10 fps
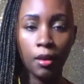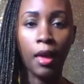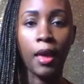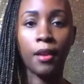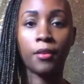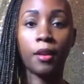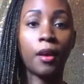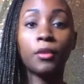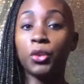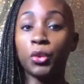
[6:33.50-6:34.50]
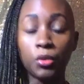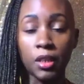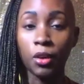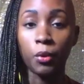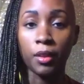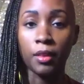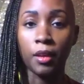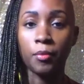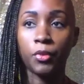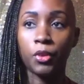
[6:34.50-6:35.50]
and you deal with it.
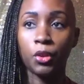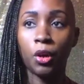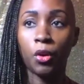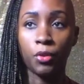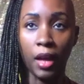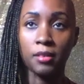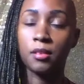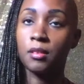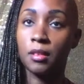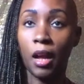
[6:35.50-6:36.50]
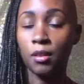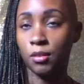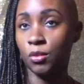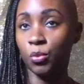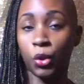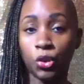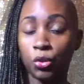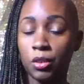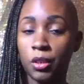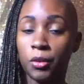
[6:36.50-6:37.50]
That's what you
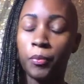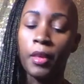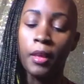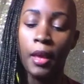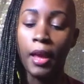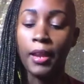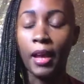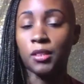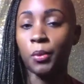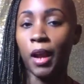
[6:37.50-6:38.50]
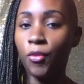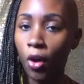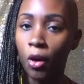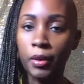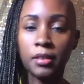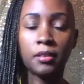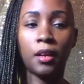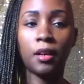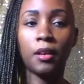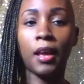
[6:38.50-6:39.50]
do. And that's what I've always
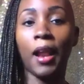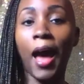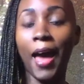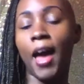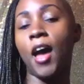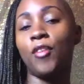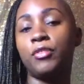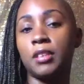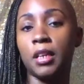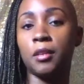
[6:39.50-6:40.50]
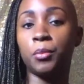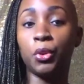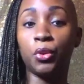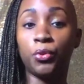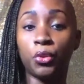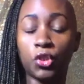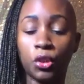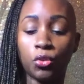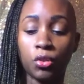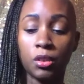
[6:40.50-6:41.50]
done. And I have 10 beautiful
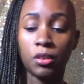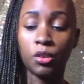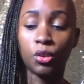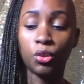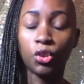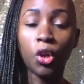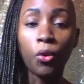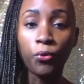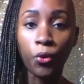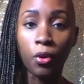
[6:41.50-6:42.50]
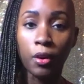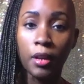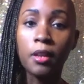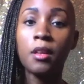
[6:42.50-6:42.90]
children to show for it.